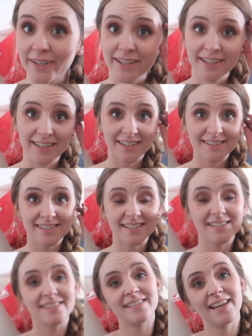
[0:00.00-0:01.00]
It is
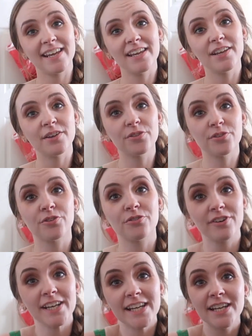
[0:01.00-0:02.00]
day
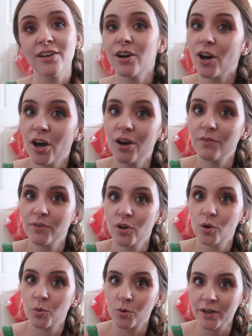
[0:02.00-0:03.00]
three of
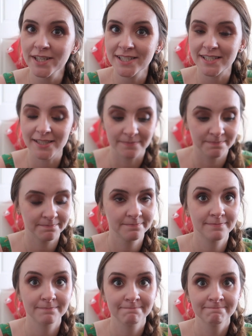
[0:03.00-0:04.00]

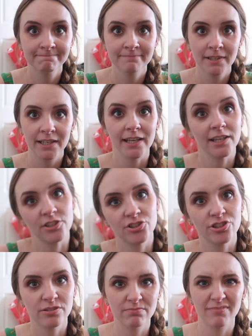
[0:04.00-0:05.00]

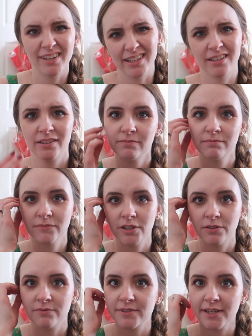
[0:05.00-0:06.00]
quarantine-ish, like, you
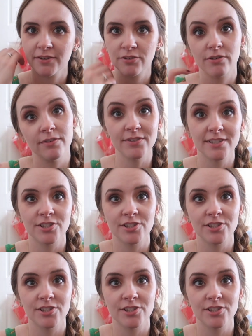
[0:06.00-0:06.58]
know, day three of the